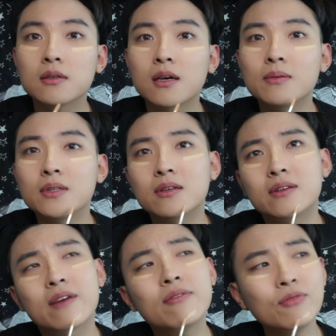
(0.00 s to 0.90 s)
I mean,
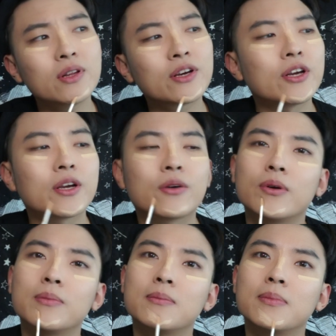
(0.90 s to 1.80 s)
they have really good
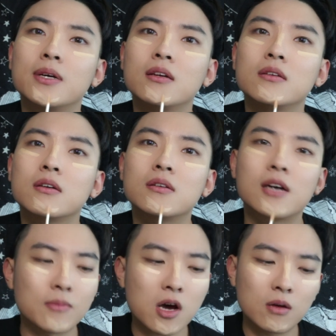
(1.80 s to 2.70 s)
equipment, but you know,
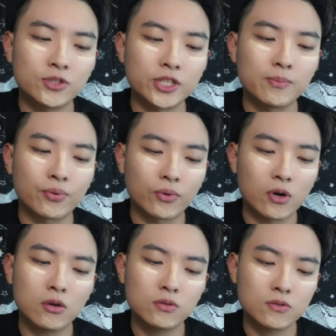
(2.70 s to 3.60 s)
I'm not a gym
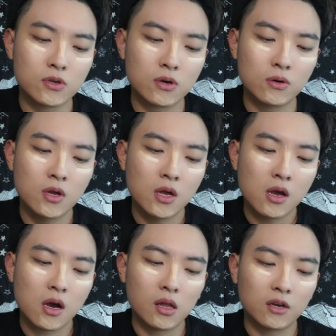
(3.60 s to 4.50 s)
pro, so
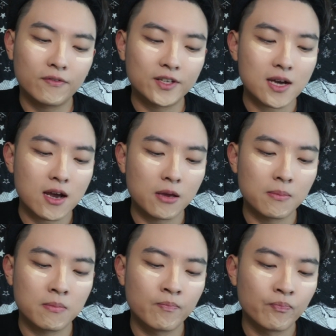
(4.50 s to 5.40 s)
a lot of the time,